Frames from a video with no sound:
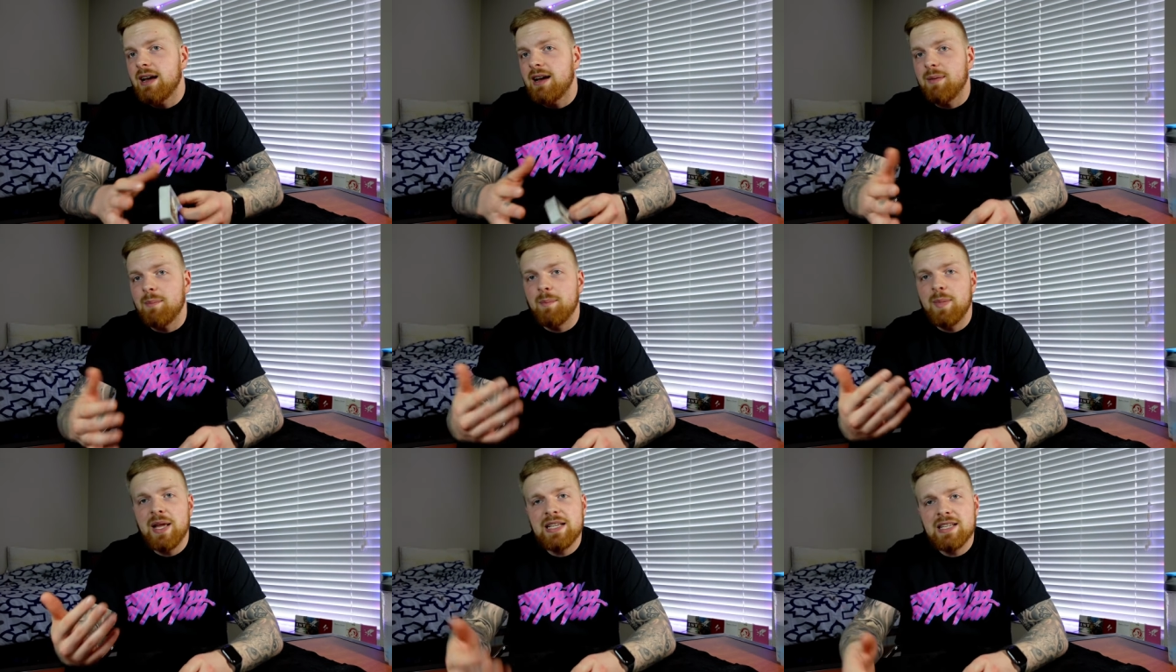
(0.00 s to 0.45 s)

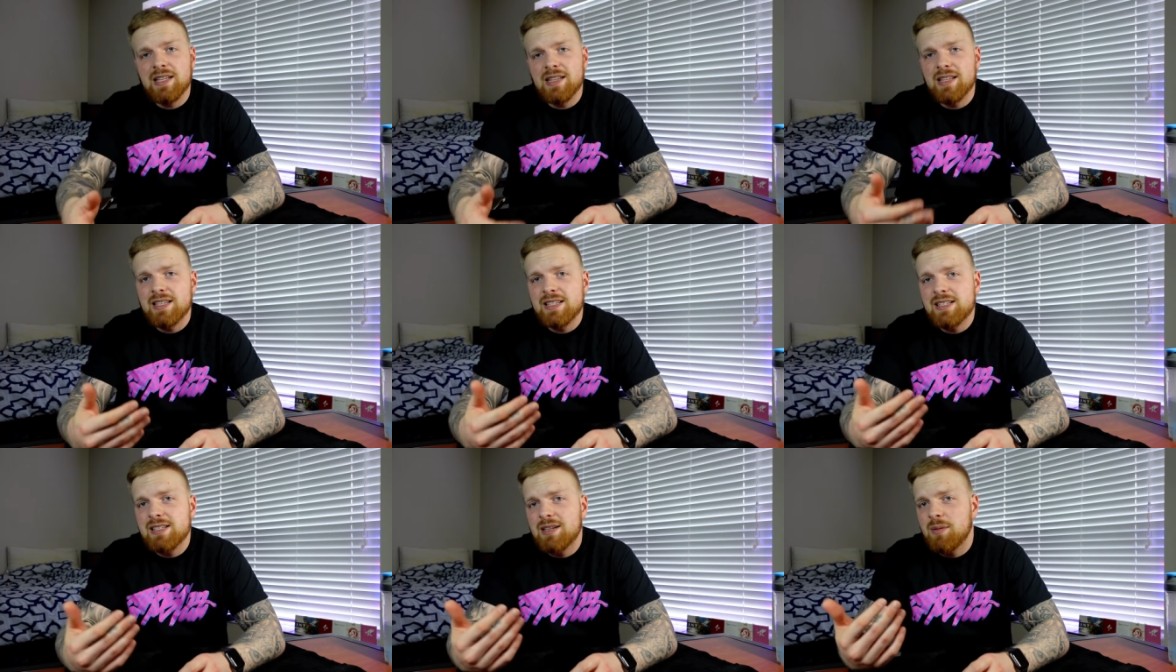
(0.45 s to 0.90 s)

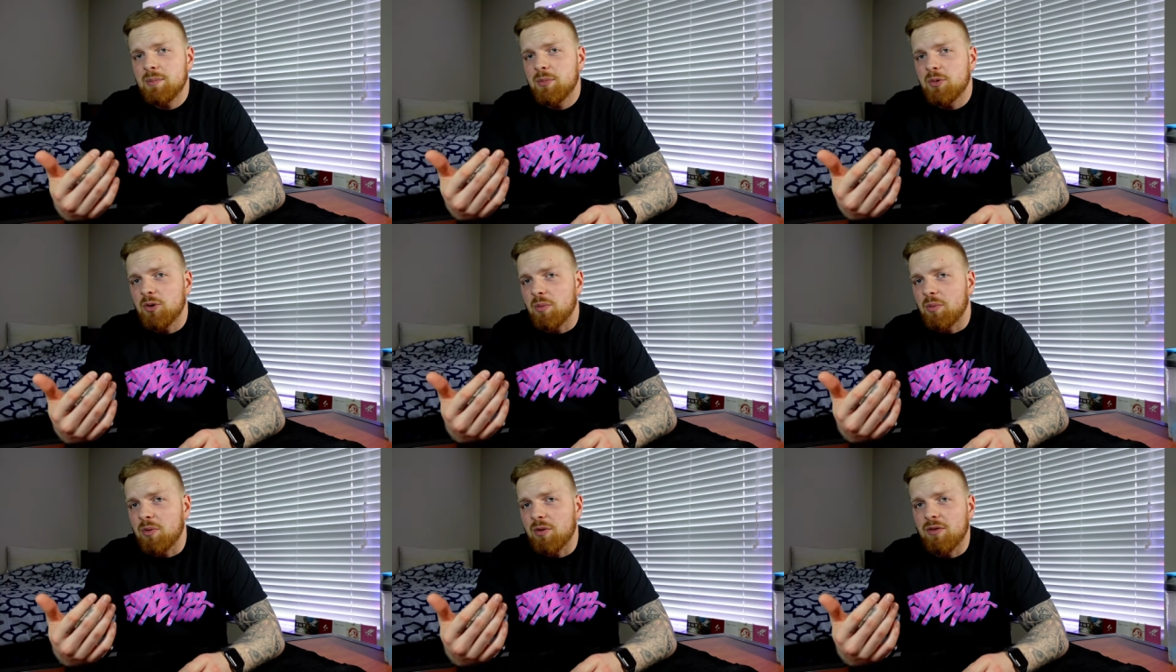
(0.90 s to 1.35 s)
mentalism
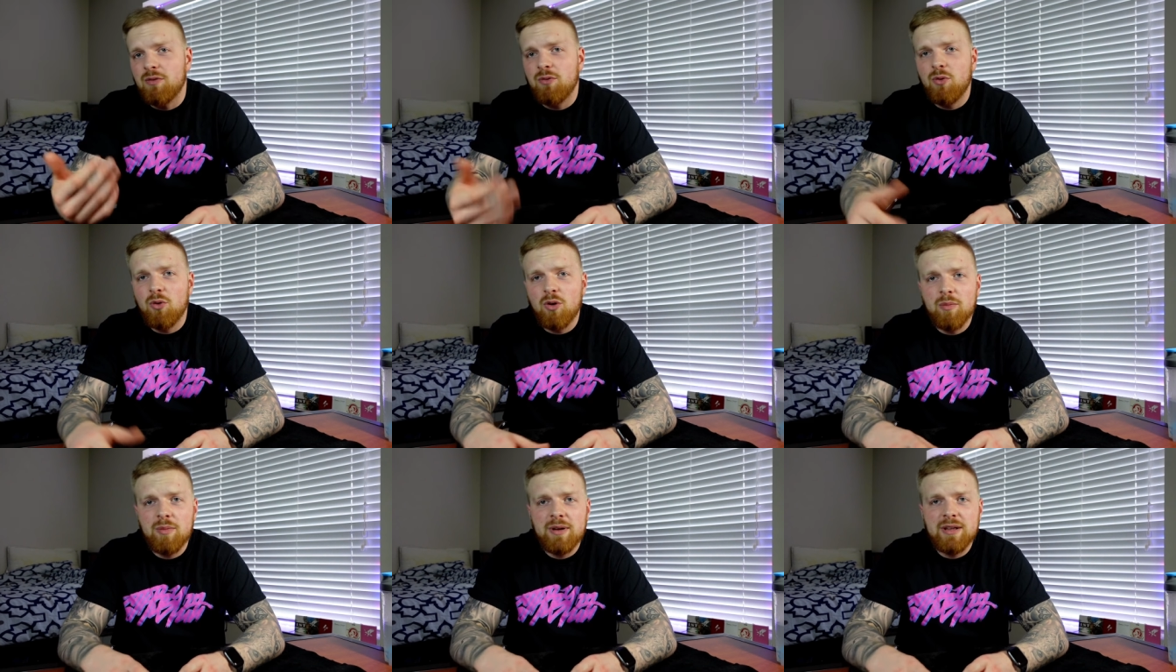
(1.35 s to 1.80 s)
or
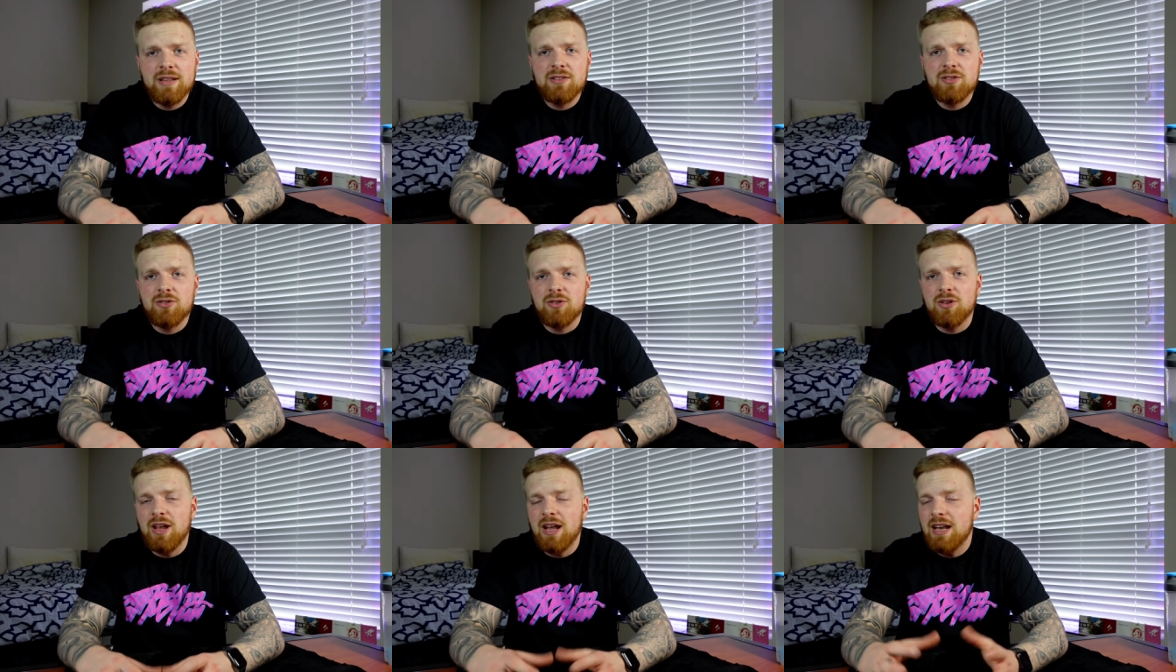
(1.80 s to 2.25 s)

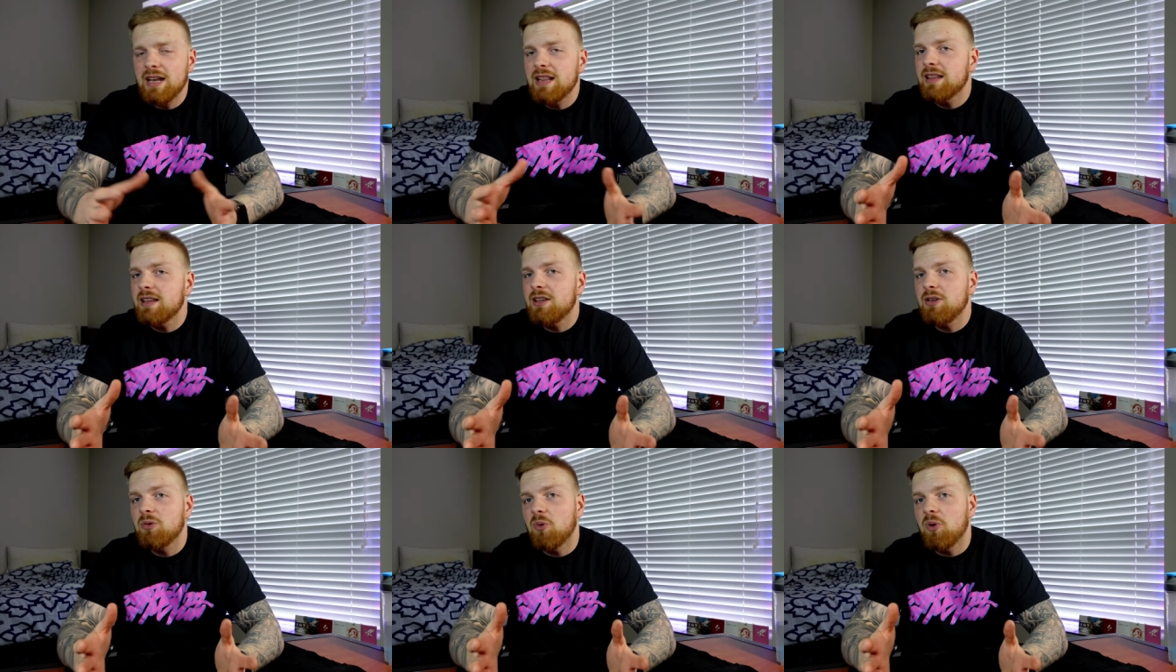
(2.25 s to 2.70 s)
performance or
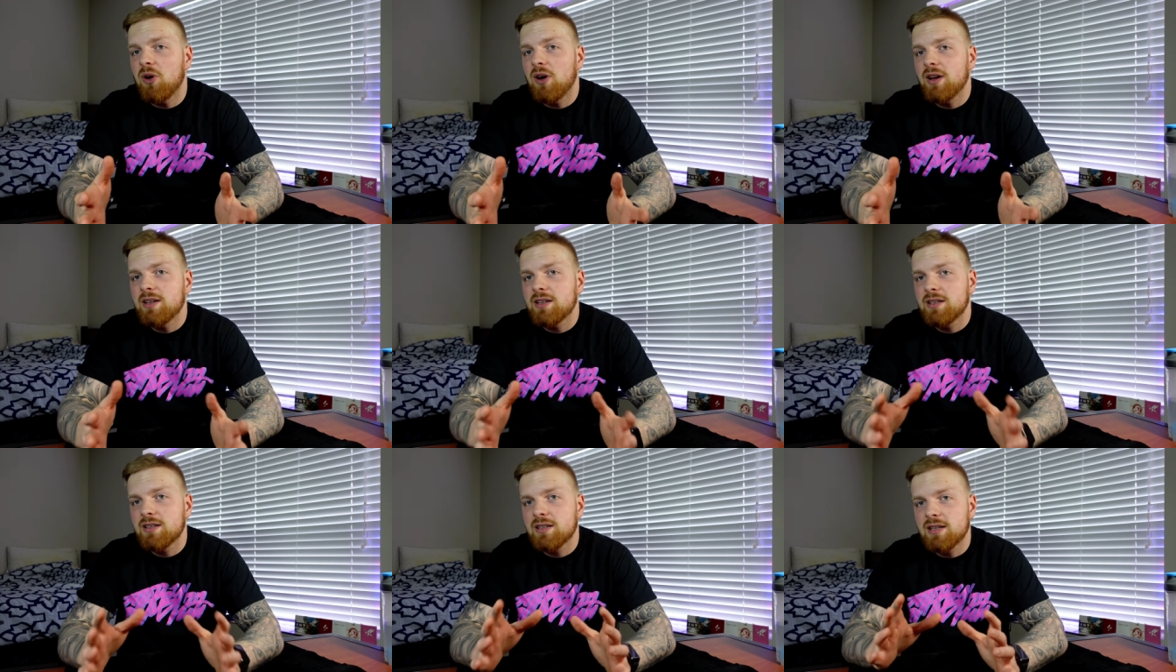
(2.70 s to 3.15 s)
anything you
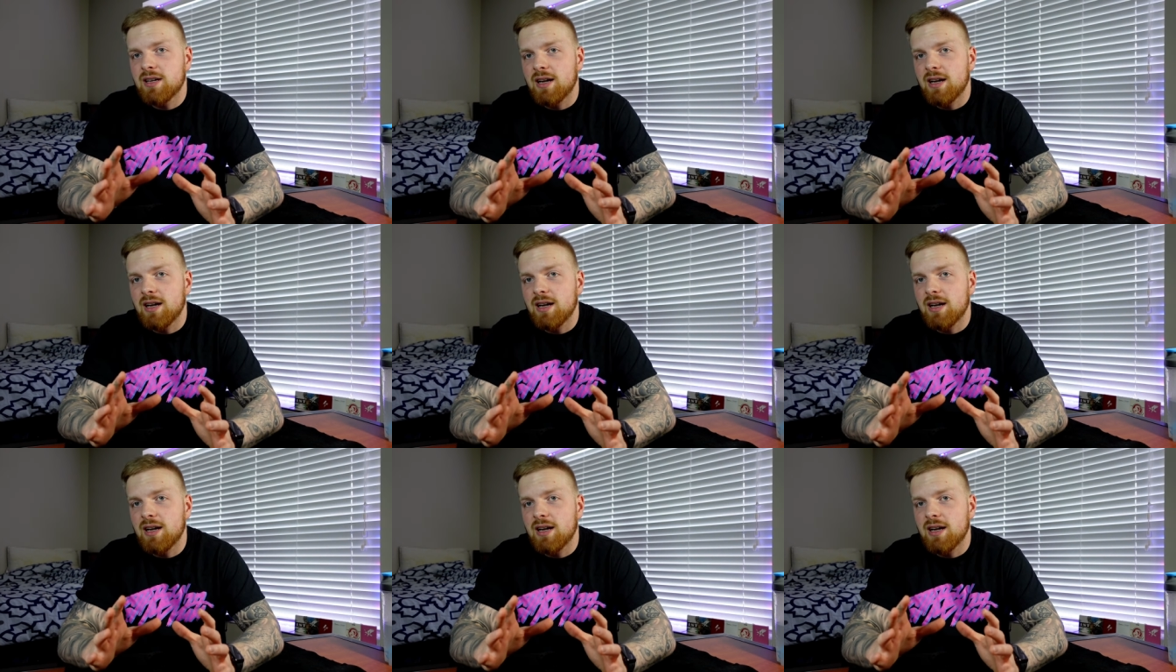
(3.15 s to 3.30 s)
want,